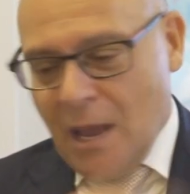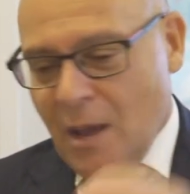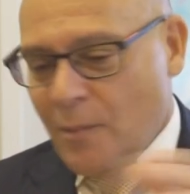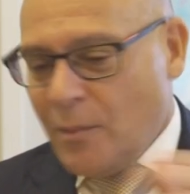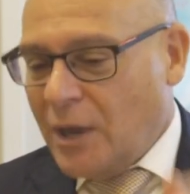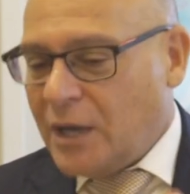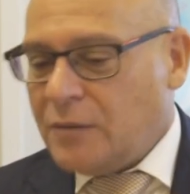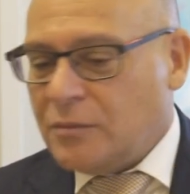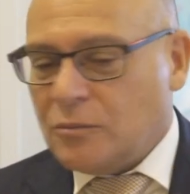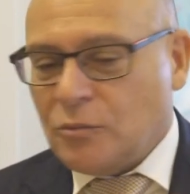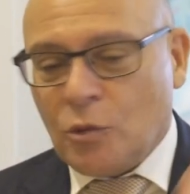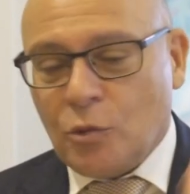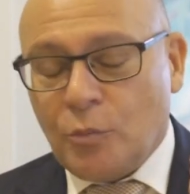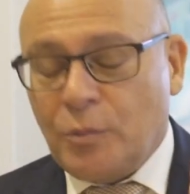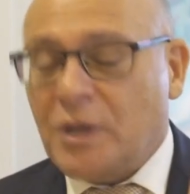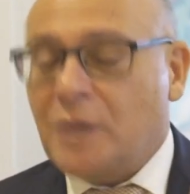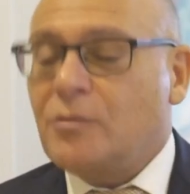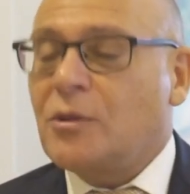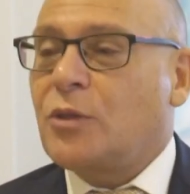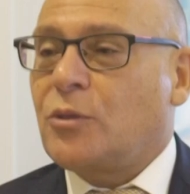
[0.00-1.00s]
But we'll
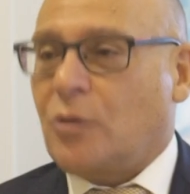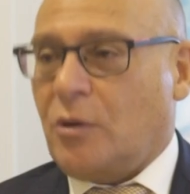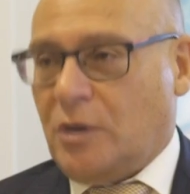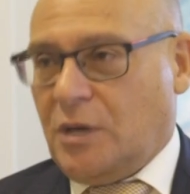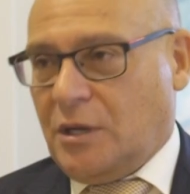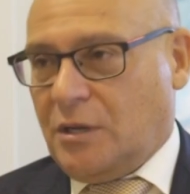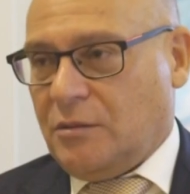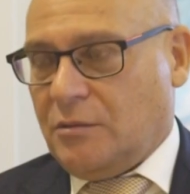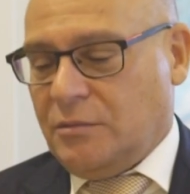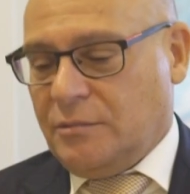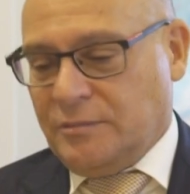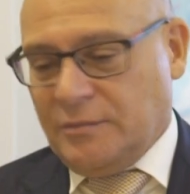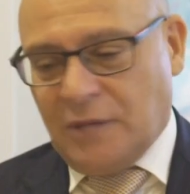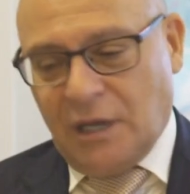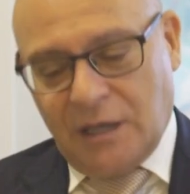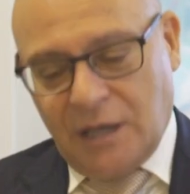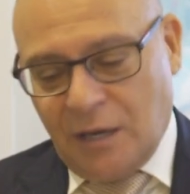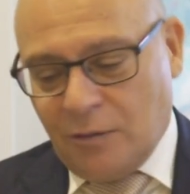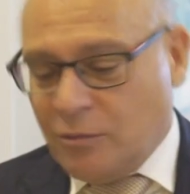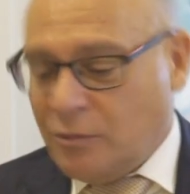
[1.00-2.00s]
be methodical,
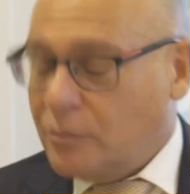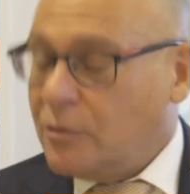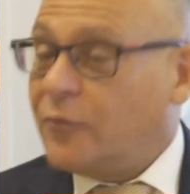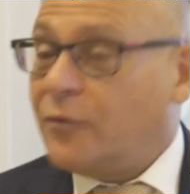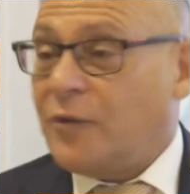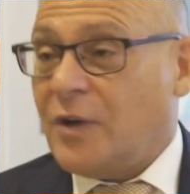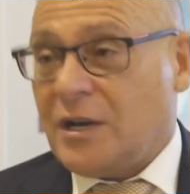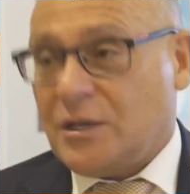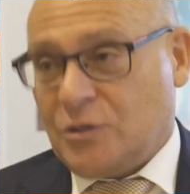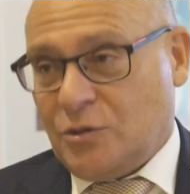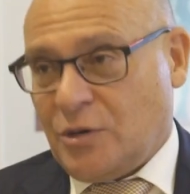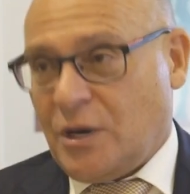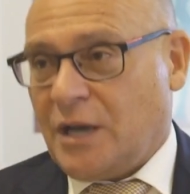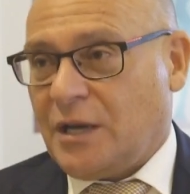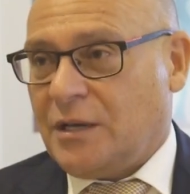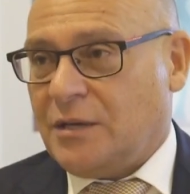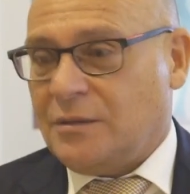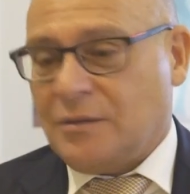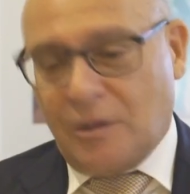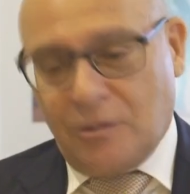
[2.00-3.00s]
okay? We will fast track
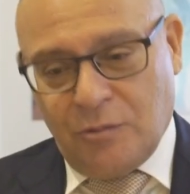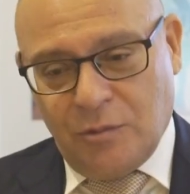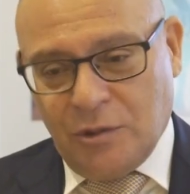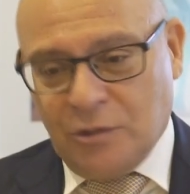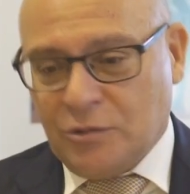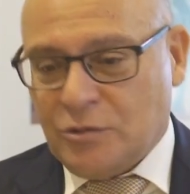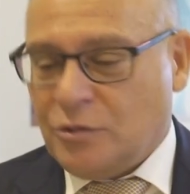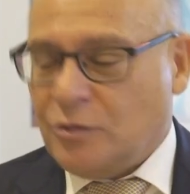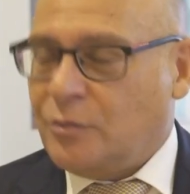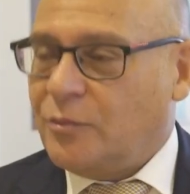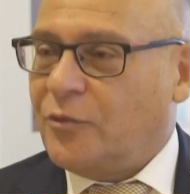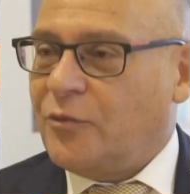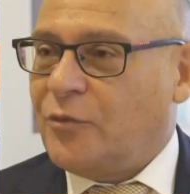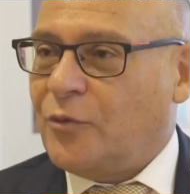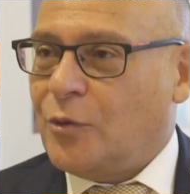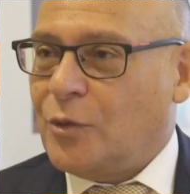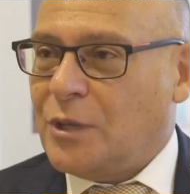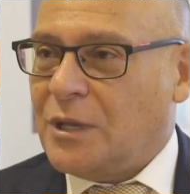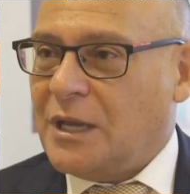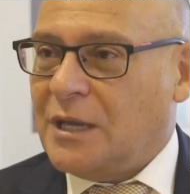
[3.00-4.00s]
it. I will do it
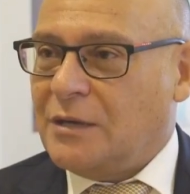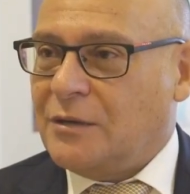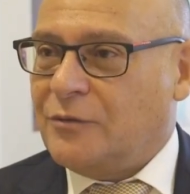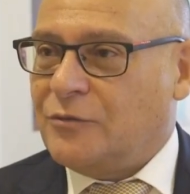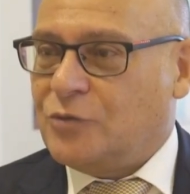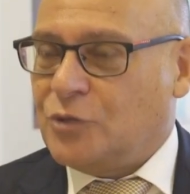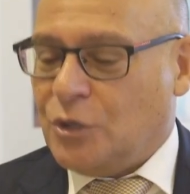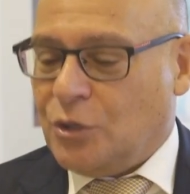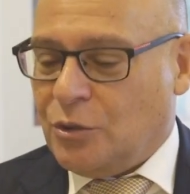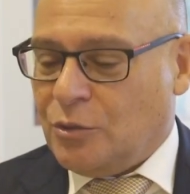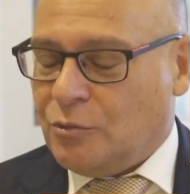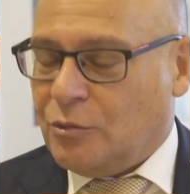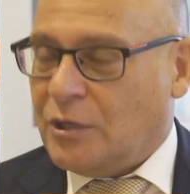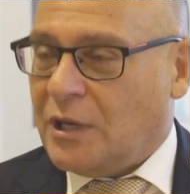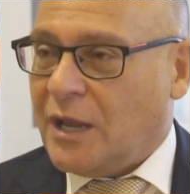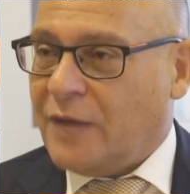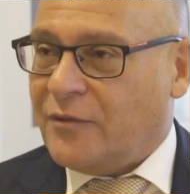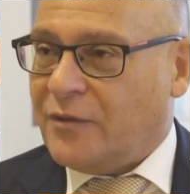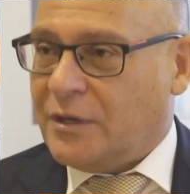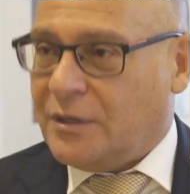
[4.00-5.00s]
before the end of June. We'll
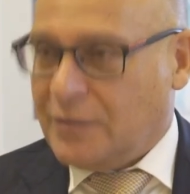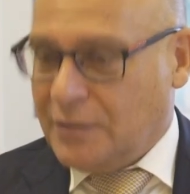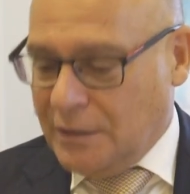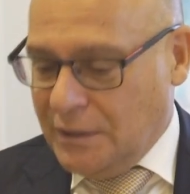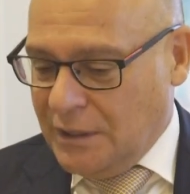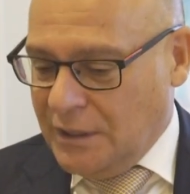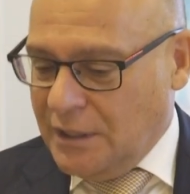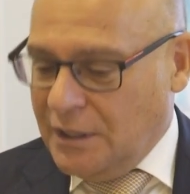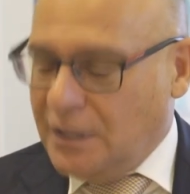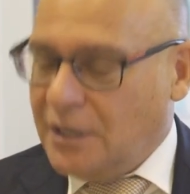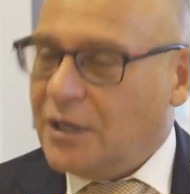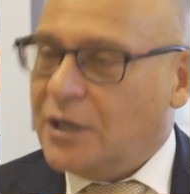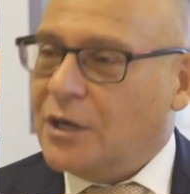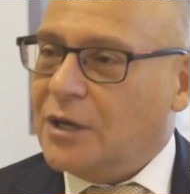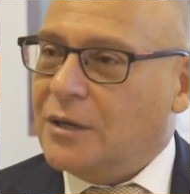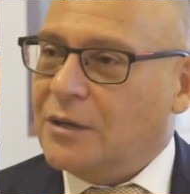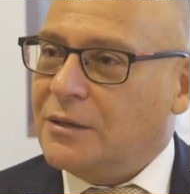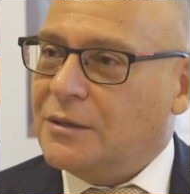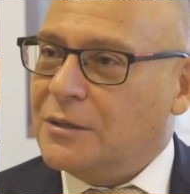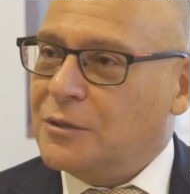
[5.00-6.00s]
have
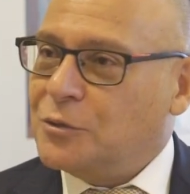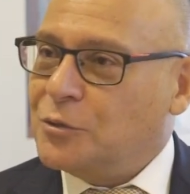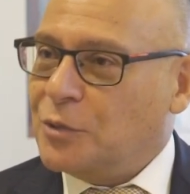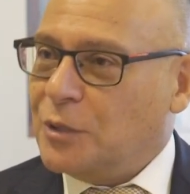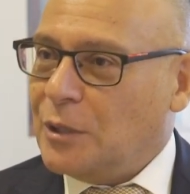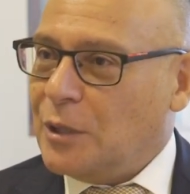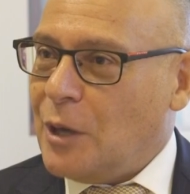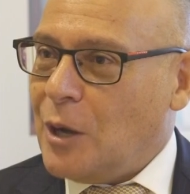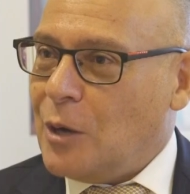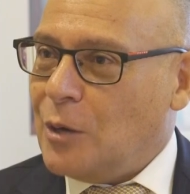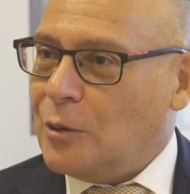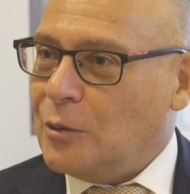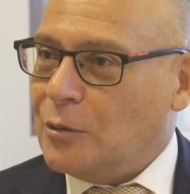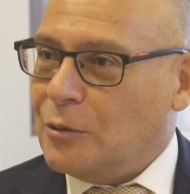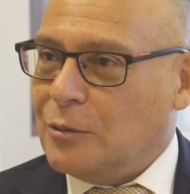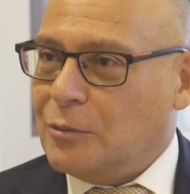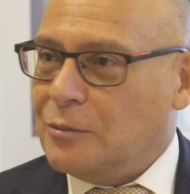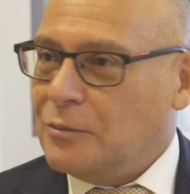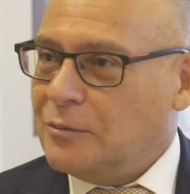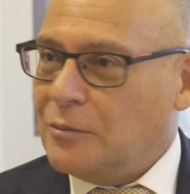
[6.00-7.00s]
a drill
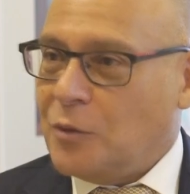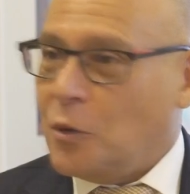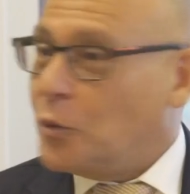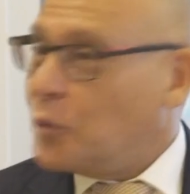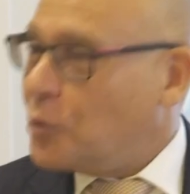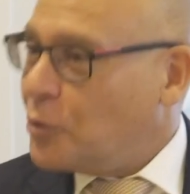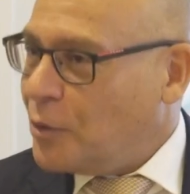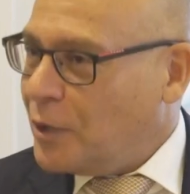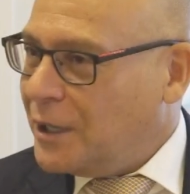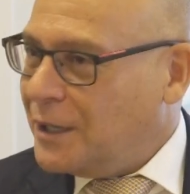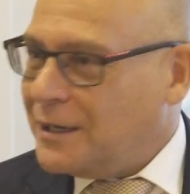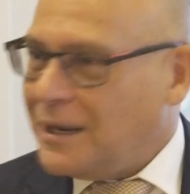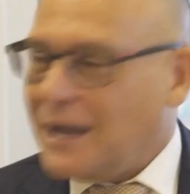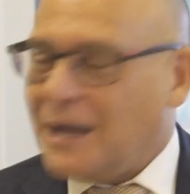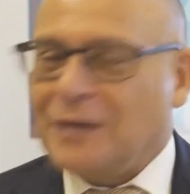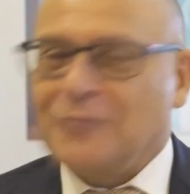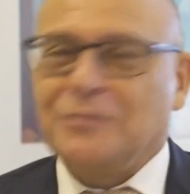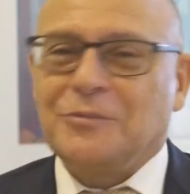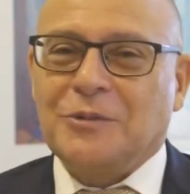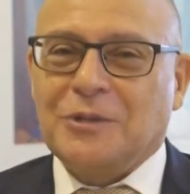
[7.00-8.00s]
hole or 3
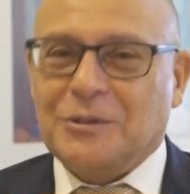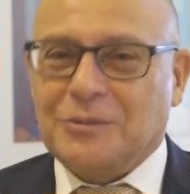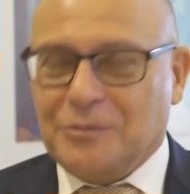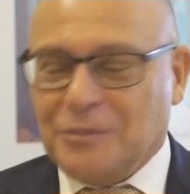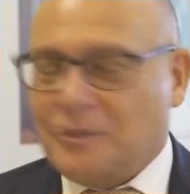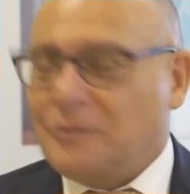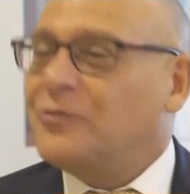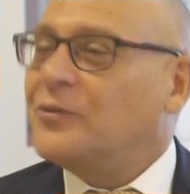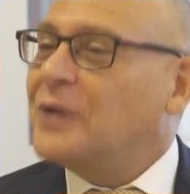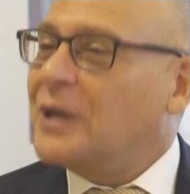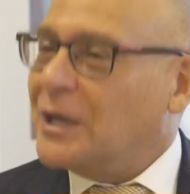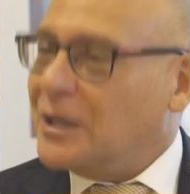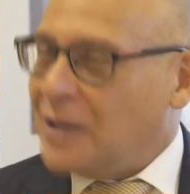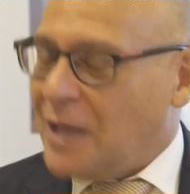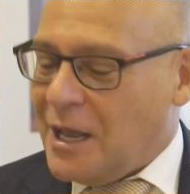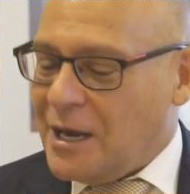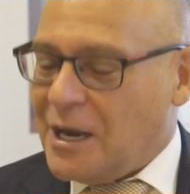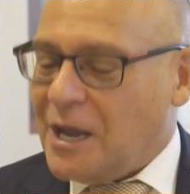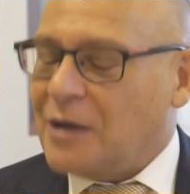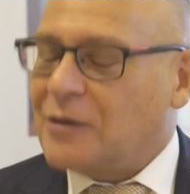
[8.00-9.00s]
down. We'll figure
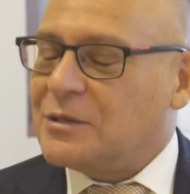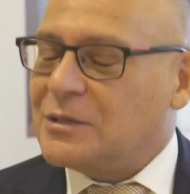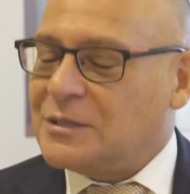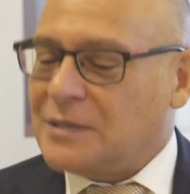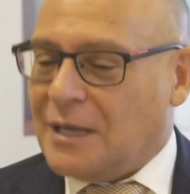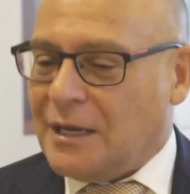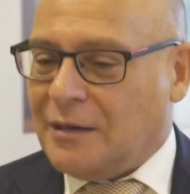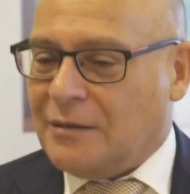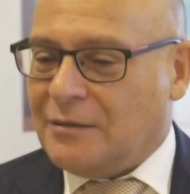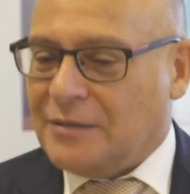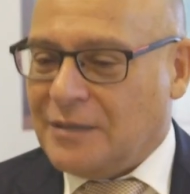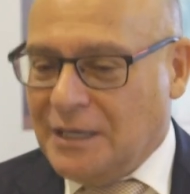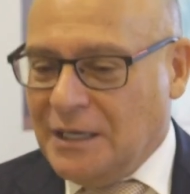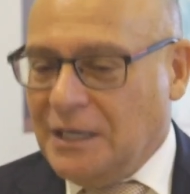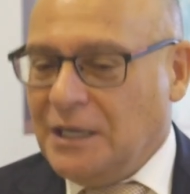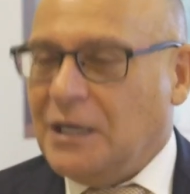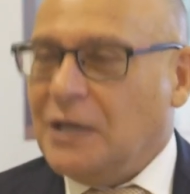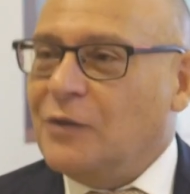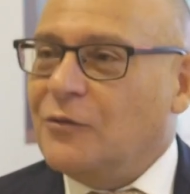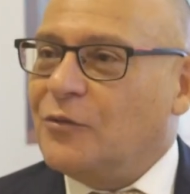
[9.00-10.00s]
that out as our
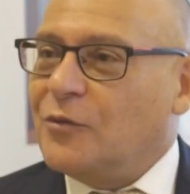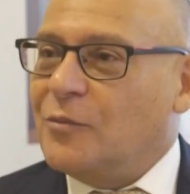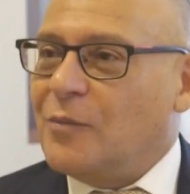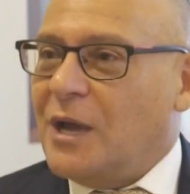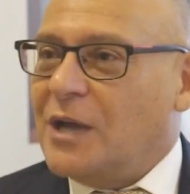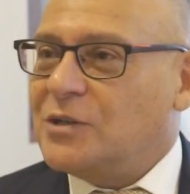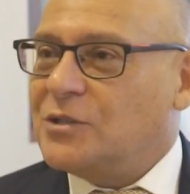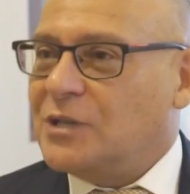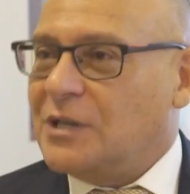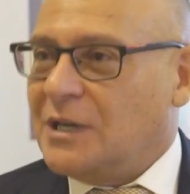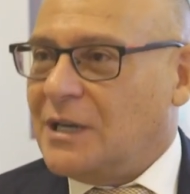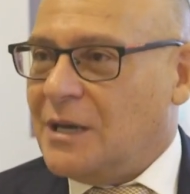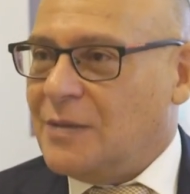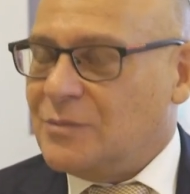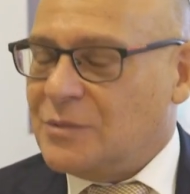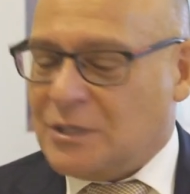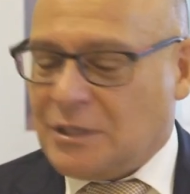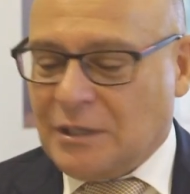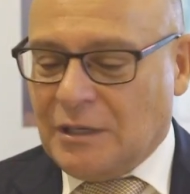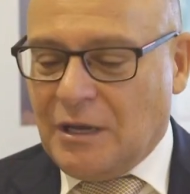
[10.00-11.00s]
information
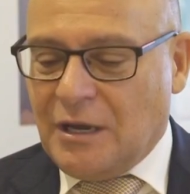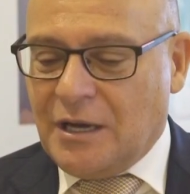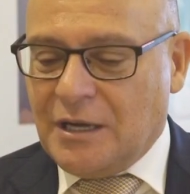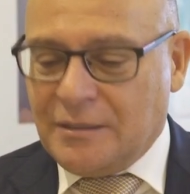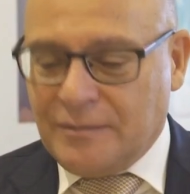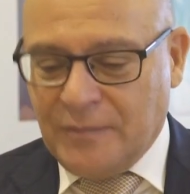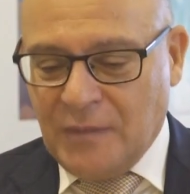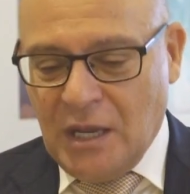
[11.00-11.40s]
comes to light.